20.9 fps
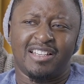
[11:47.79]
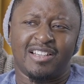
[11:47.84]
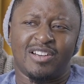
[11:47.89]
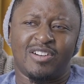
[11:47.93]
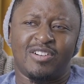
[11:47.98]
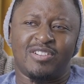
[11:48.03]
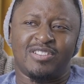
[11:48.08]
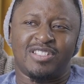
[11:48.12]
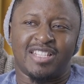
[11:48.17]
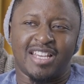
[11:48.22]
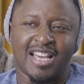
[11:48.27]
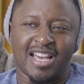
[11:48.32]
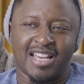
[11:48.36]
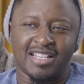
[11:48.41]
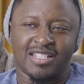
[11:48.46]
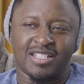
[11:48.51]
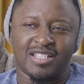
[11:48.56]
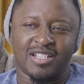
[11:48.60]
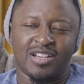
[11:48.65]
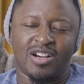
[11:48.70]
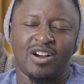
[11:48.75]
Because
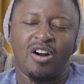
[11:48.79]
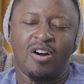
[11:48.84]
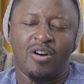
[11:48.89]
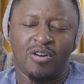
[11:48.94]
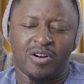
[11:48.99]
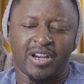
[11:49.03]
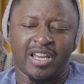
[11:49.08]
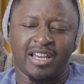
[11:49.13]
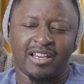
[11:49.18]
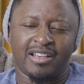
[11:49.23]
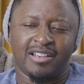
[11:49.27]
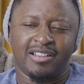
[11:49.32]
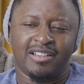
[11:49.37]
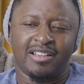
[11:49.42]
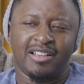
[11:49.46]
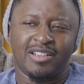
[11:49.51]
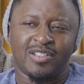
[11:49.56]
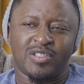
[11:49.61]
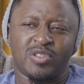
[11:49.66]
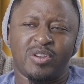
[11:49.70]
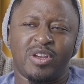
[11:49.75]
yes. Okay,
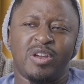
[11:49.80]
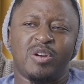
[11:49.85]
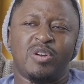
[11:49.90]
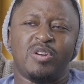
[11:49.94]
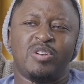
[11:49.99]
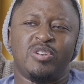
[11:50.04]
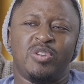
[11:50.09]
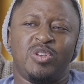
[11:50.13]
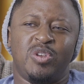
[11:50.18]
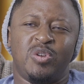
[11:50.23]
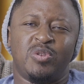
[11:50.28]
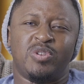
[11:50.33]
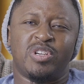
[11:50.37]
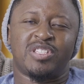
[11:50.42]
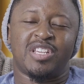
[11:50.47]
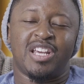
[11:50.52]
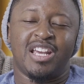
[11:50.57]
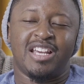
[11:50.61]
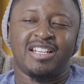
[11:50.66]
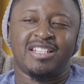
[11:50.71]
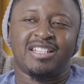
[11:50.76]
so you
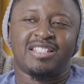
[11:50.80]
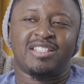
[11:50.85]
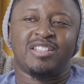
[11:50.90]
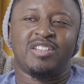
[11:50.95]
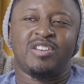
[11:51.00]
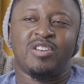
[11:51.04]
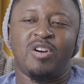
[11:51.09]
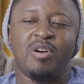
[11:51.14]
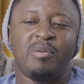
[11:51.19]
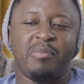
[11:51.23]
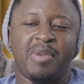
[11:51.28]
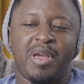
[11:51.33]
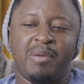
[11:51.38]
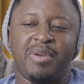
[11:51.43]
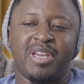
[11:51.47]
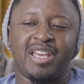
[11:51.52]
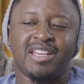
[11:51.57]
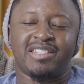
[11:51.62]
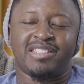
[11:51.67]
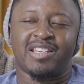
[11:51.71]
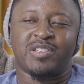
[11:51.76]
just says no,
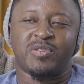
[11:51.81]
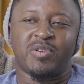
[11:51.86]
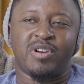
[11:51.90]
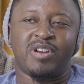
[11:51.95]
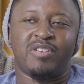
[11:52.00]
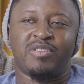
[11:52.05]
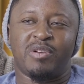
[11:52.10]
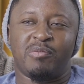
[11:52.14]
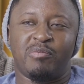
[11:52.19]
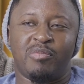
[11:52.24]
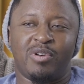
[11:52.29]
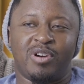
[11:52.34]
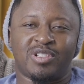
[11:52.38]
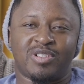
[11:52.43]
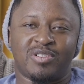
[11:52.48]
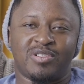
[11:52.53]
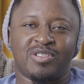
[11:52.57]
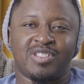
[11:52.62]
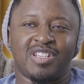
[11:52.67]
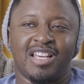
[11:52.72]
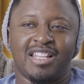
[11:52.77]
maybe it's just one of the
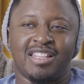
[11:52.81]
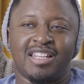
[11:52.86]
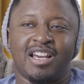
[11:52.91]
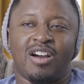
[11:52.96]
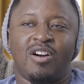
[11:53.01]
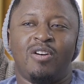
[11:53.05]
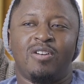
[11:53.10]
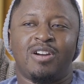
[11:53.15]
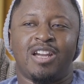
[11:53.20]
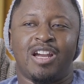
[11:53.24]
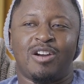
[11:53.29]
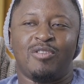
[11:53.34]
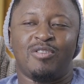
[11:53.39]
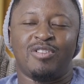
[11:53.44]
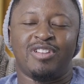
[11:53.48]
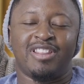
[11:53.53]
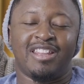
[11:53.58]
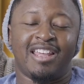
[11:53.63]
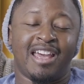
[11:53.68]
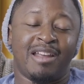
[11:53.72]
bottles. Okay, cool.